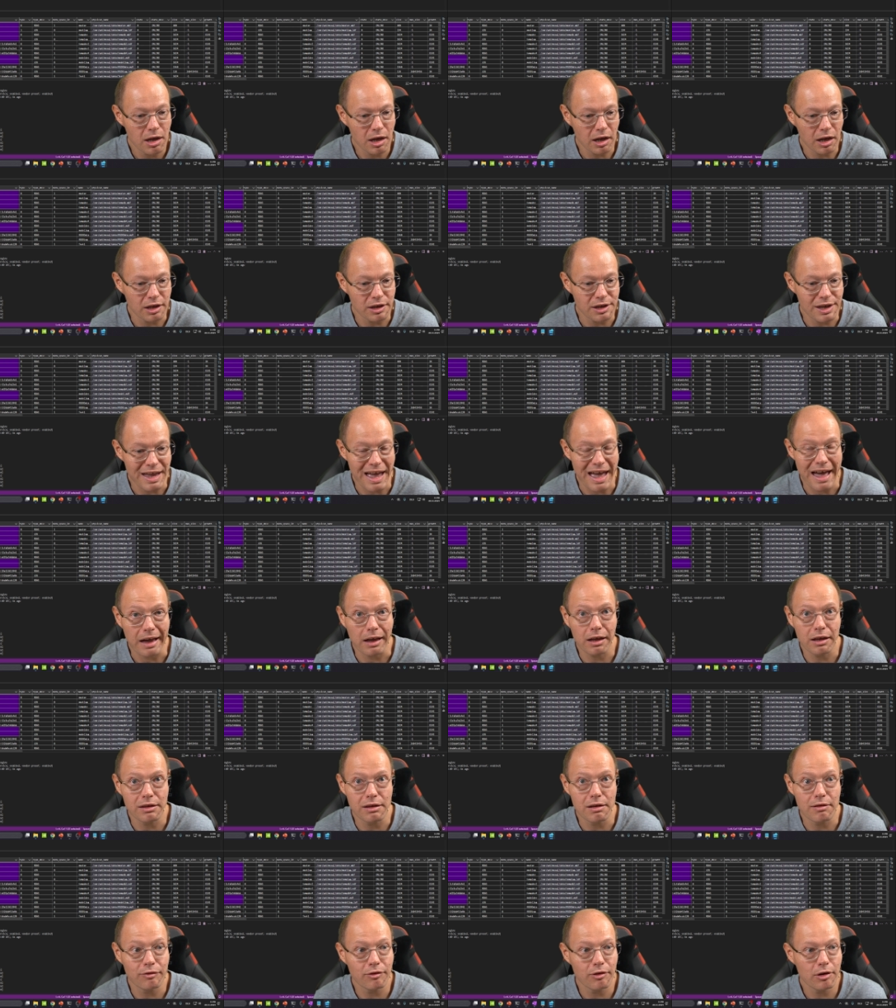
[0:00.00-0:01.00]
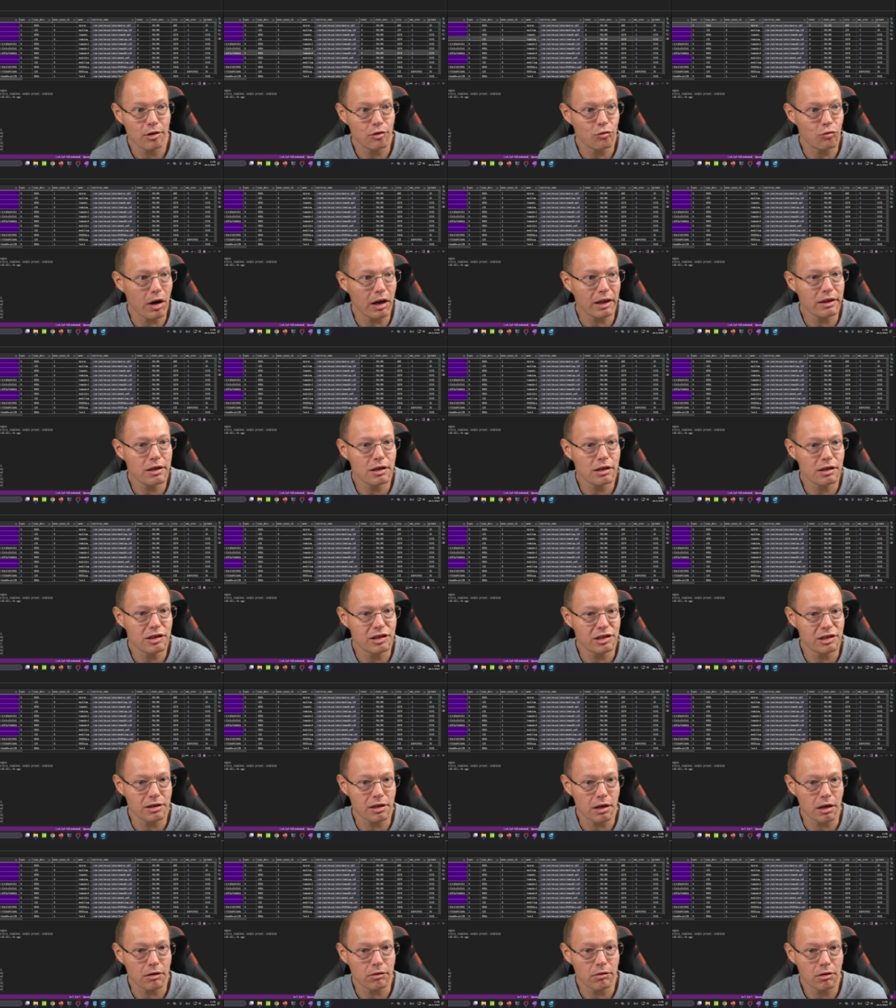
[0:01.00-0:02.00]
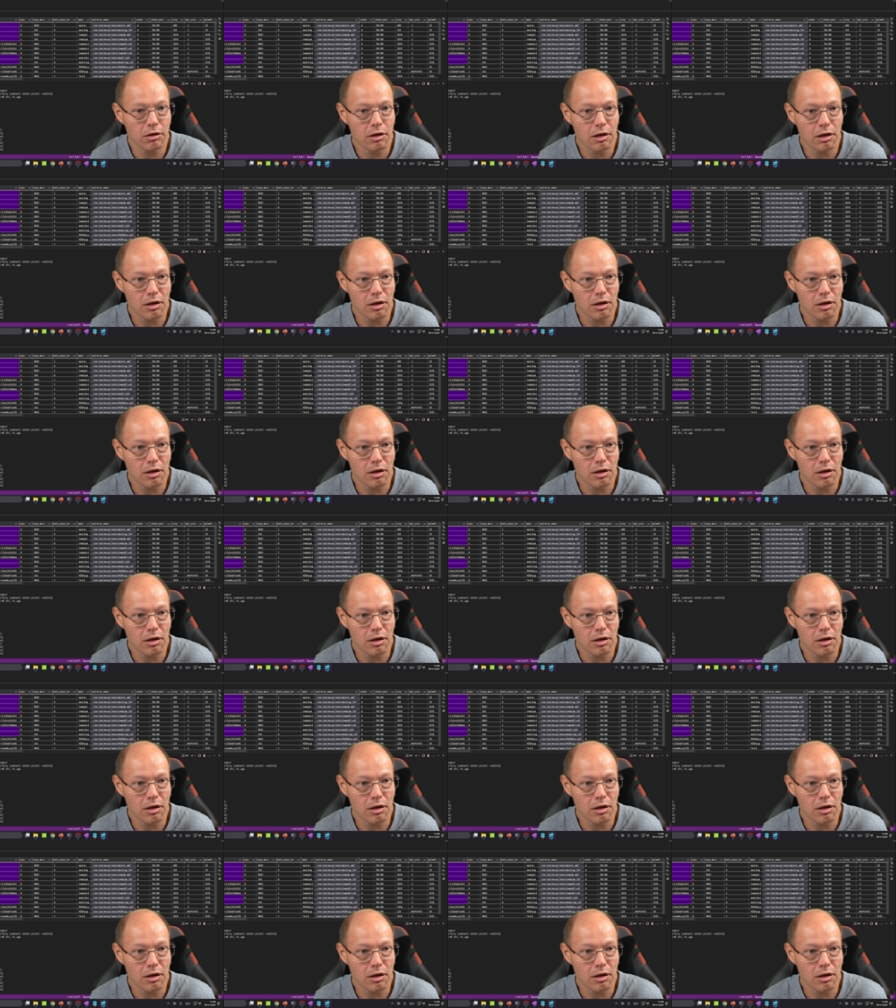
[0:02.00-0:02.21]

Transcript: in the active running state.